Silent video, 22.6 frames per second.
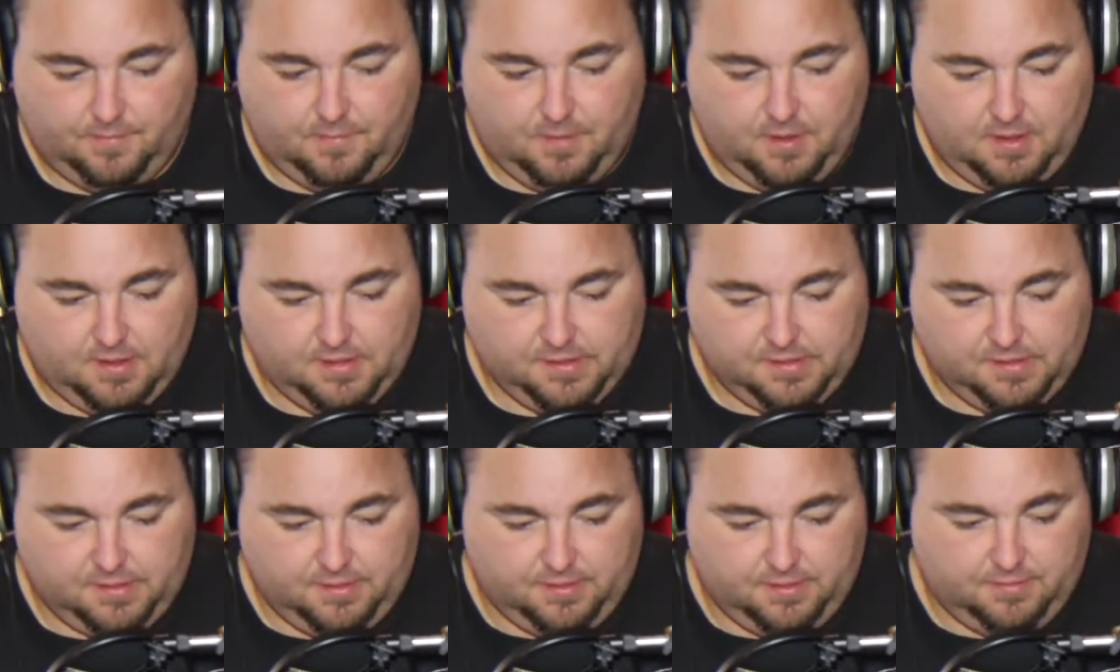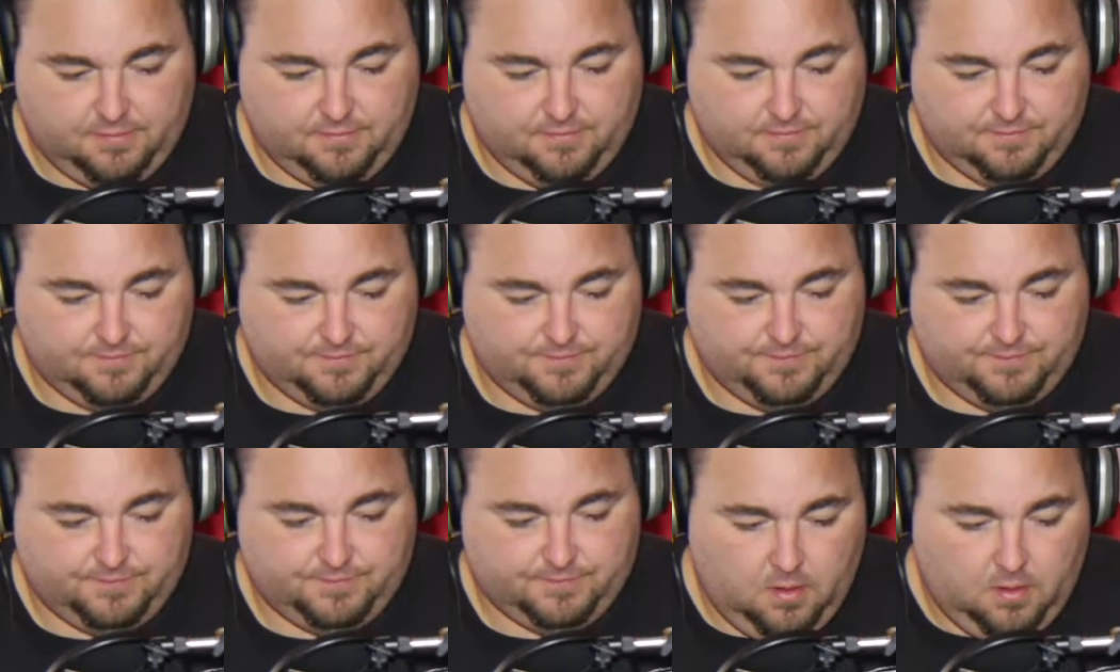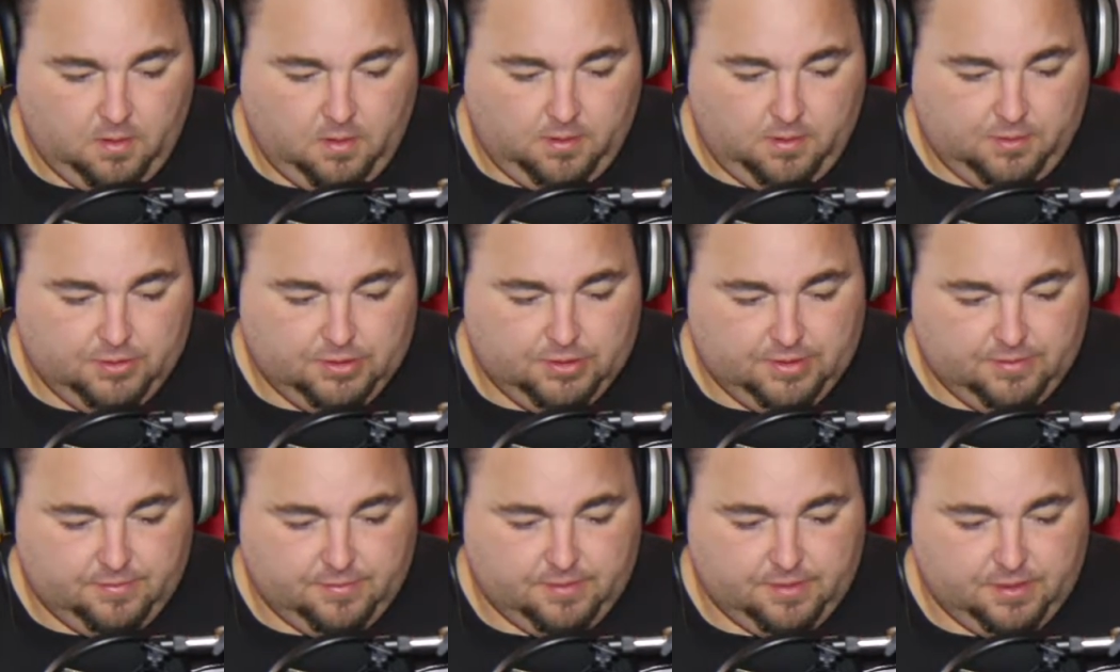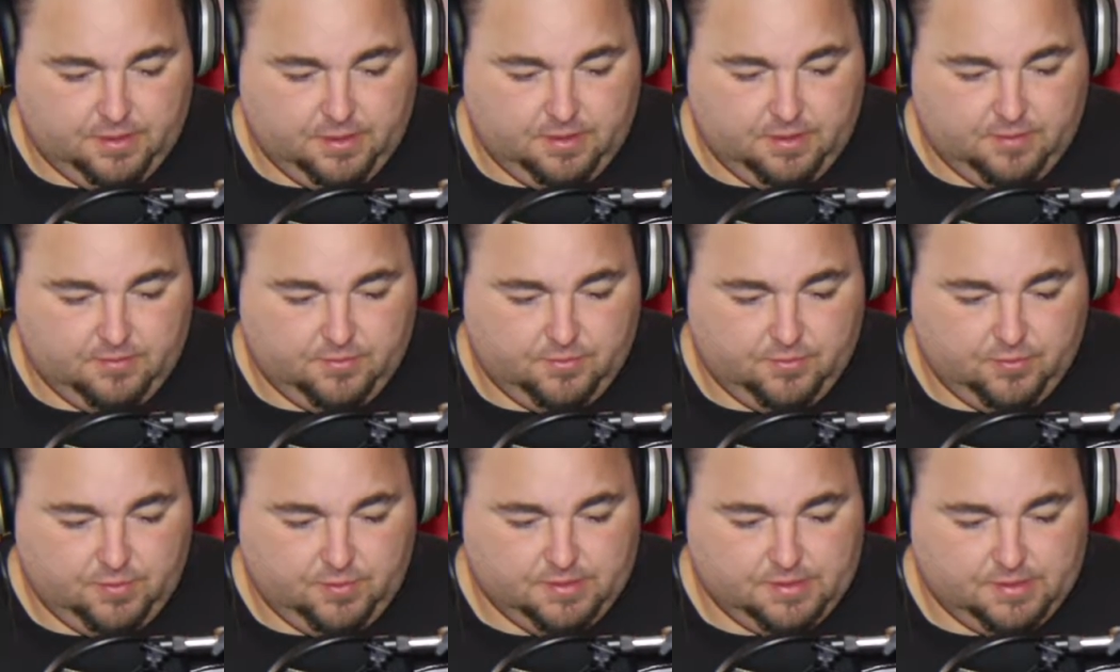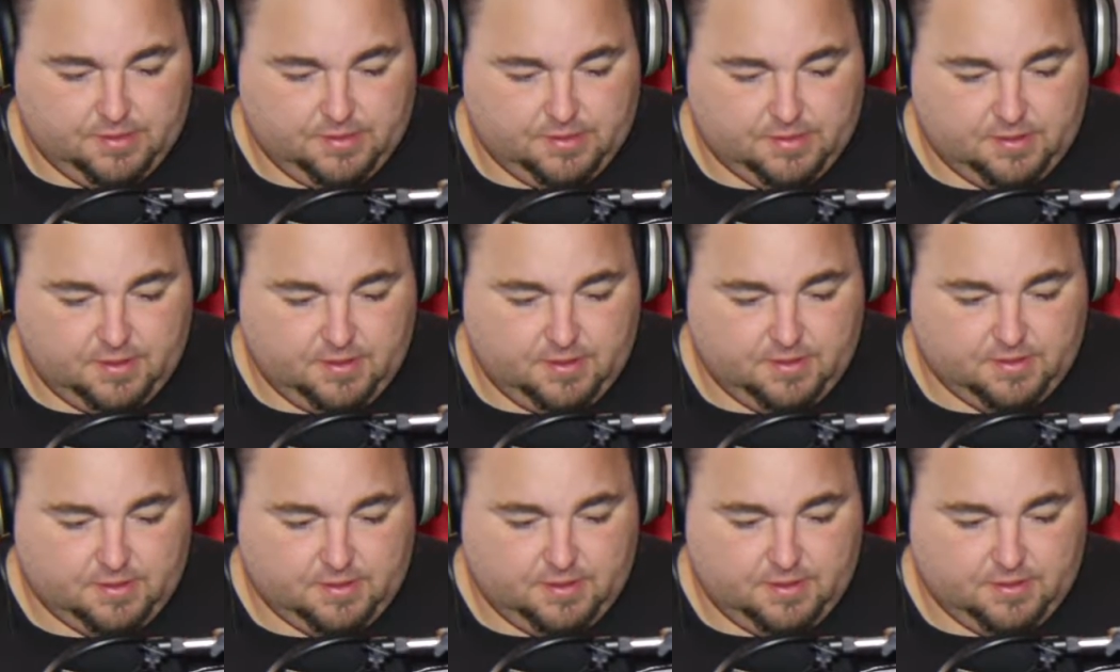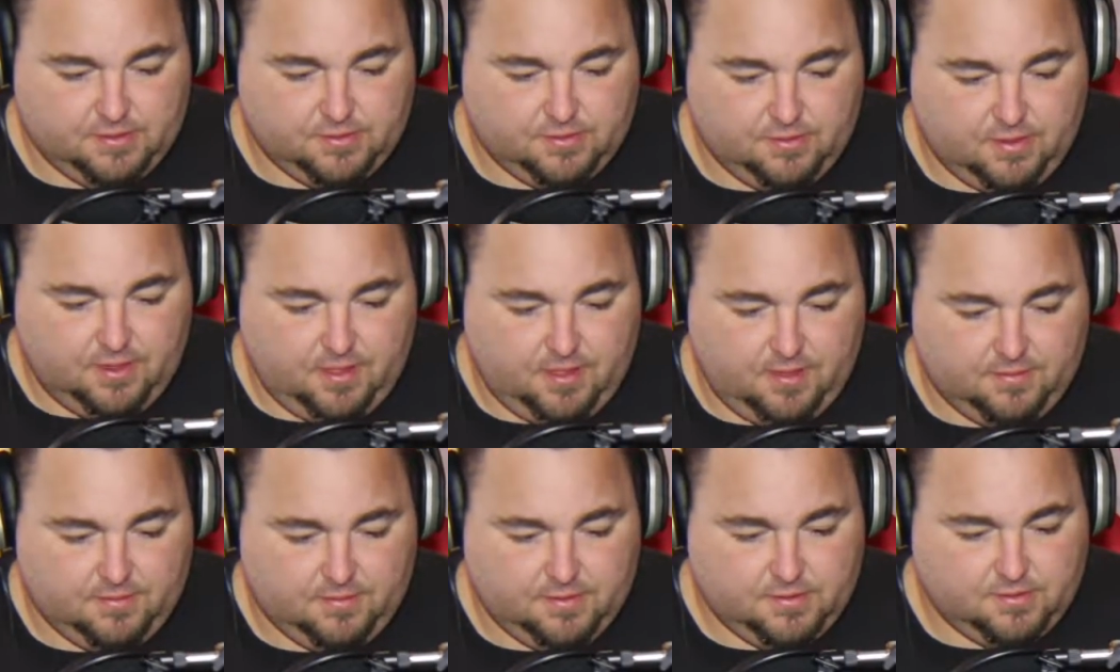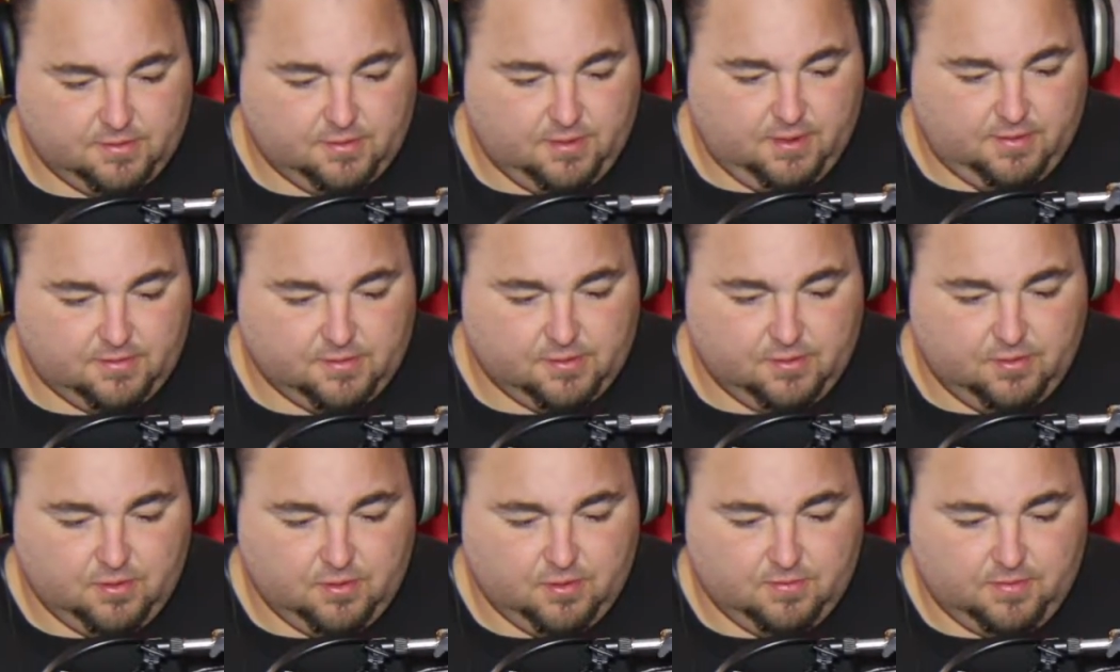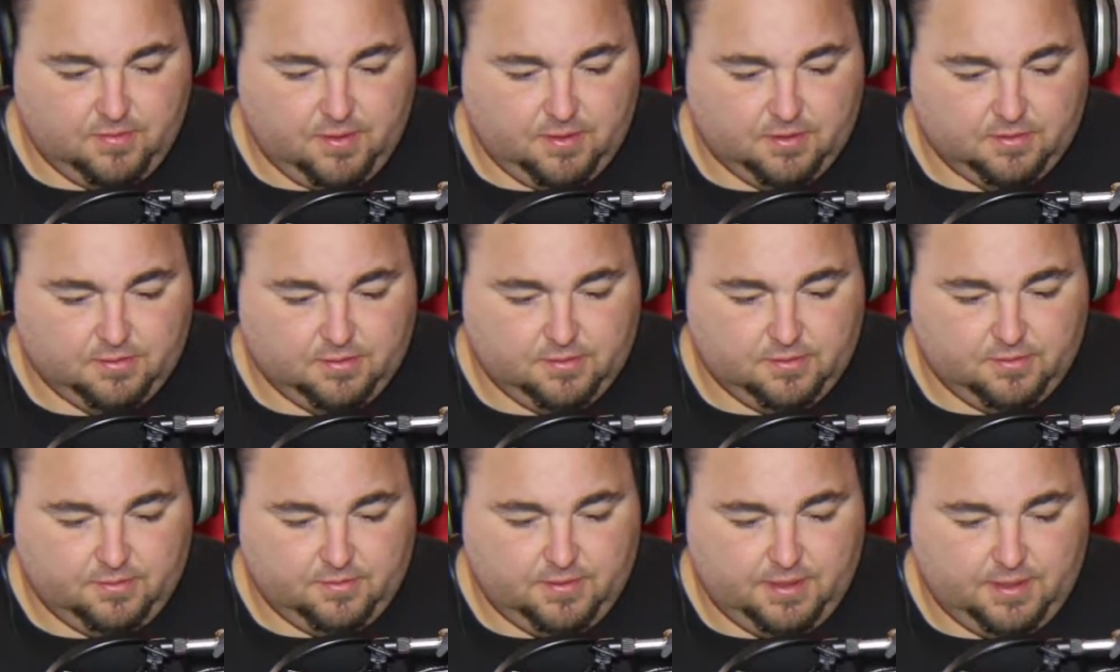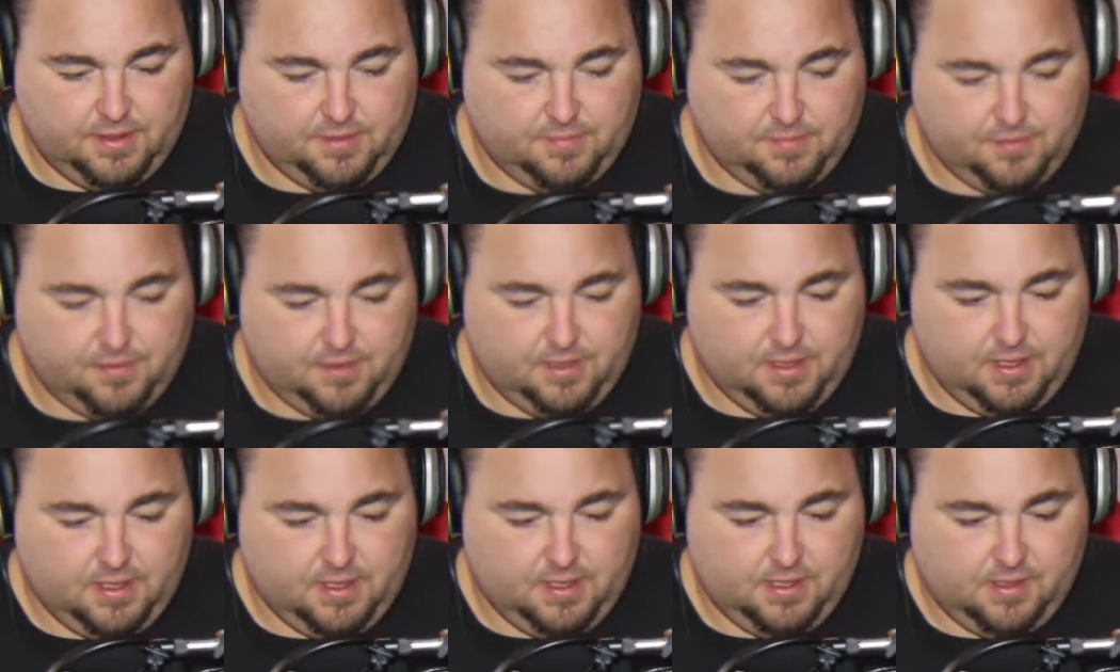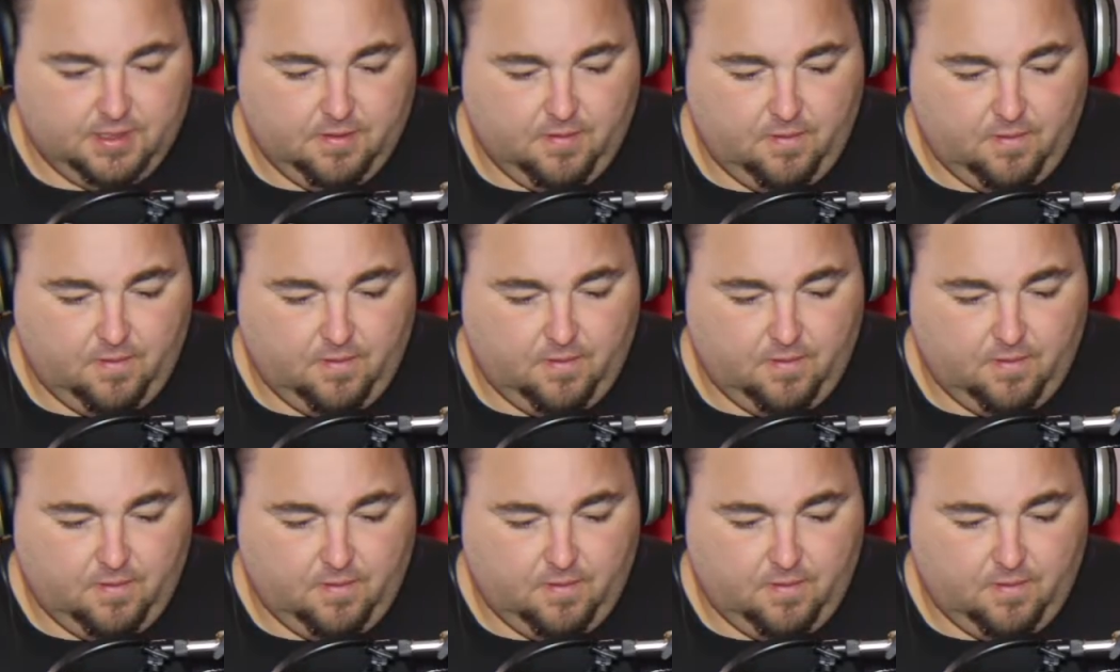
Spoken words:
That's good. Chiefs GM Dorsey says this draft's quarterbacks aren't ready to play.